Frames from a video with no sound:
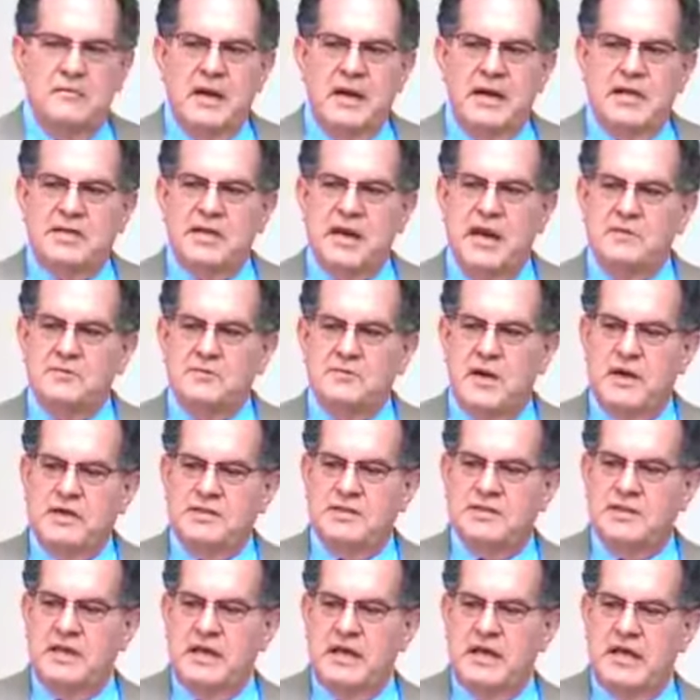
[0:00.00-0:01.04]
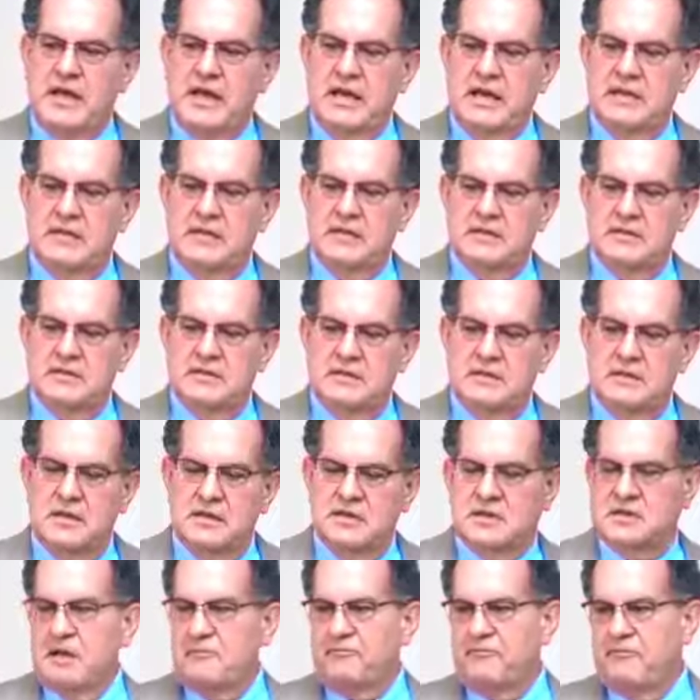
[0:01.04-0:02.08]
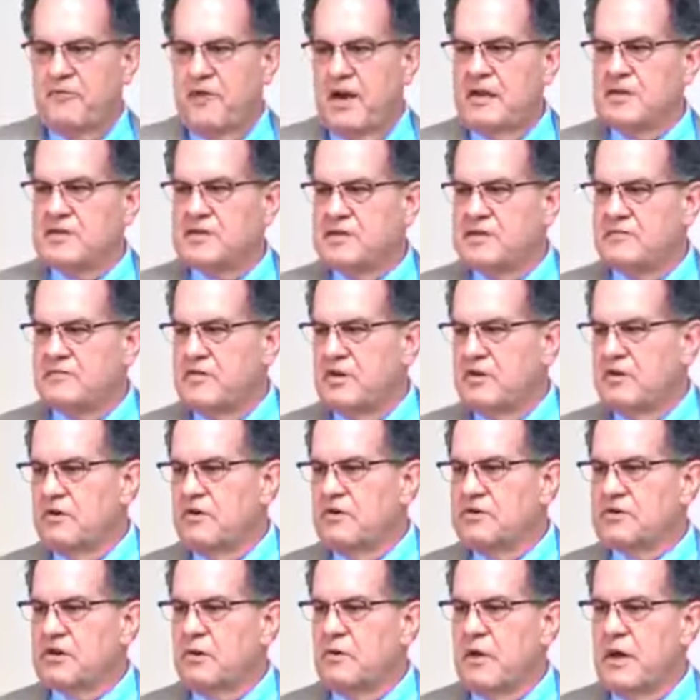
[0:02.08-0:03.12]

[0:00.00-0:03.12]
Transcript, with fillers: Many times when I see, and some friends of yours,